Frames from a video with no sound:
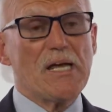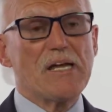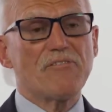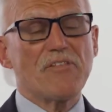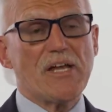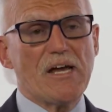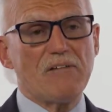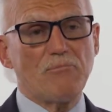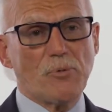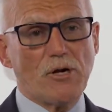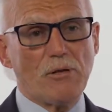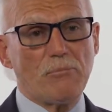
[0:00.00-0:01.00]
If they
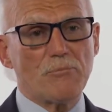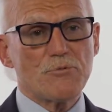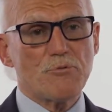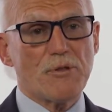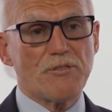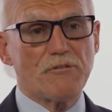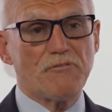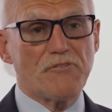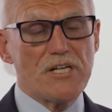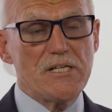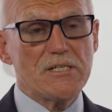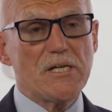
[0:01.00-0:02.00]
have problems with their
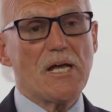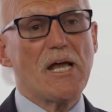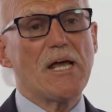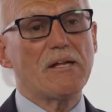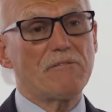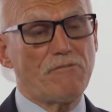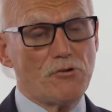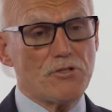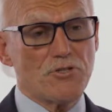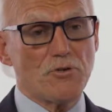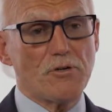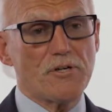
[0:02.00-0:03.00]
feet and
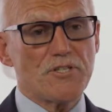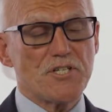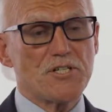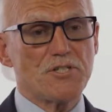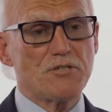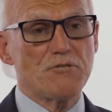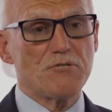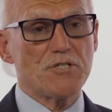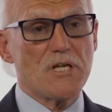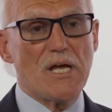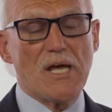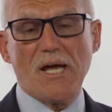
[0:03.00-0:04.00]
foot soreness issues,